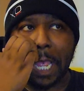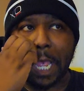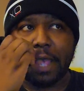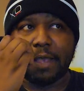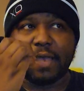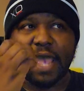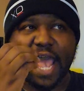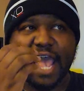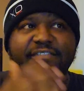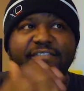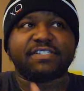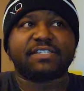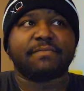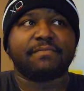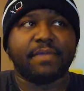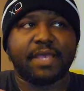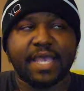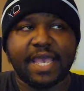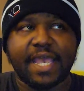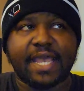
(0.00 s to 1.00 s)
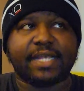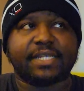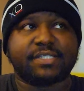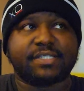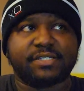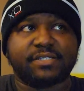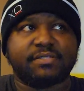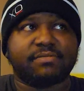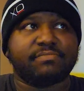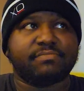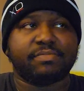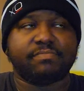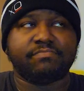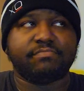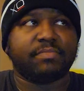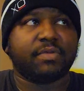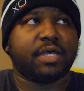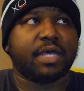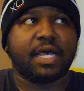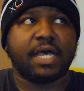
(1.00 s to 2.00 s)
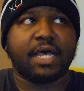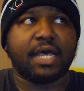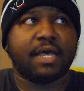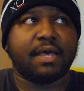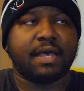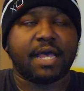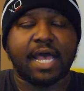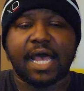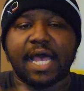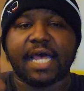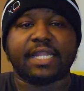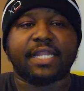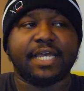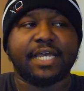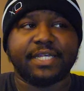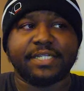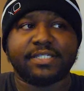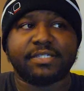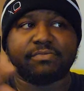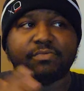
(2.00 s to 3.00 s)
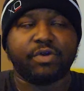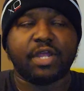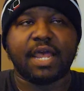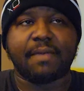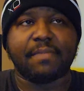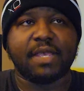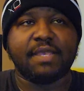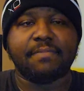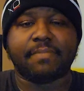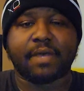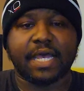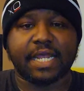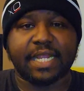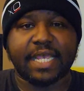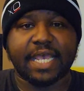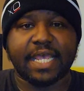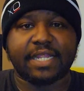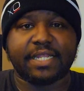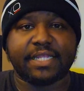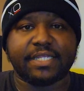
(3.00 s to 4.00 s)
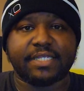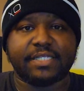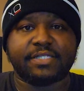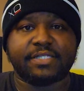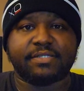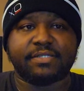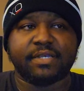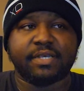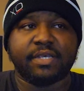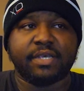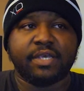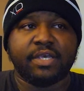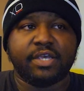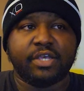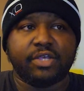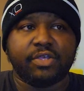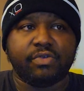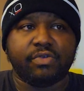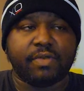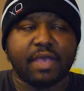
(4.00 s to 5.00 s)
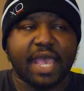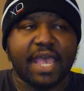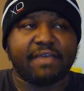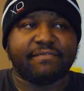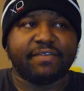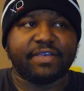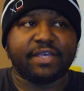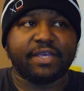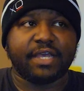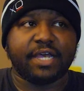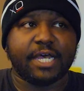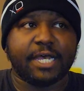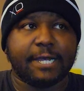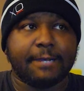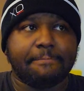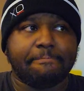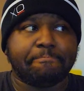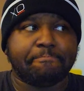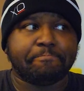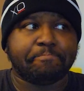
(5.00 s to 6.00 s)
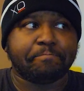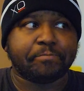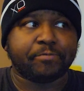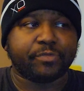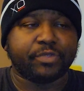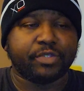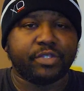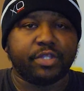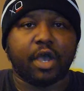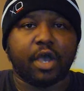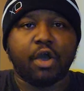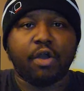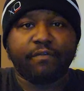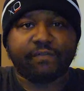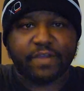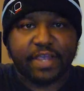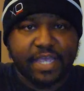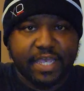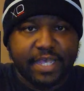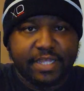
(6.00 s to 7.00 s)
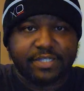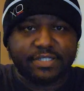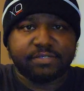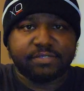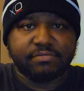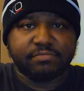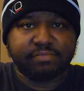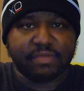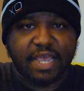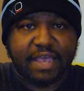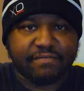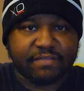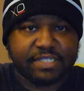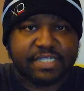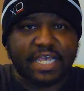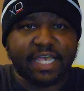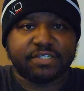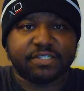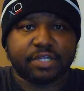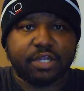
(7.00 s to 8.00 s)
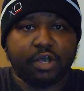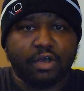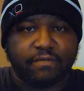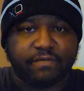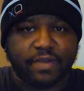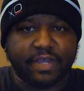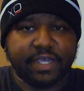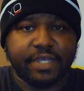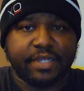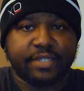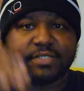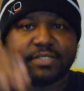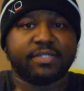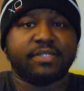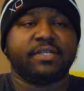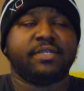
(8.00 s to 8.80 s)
have some X highlights. What I mean by that is you having the overheads. We have the sounds of the overheads.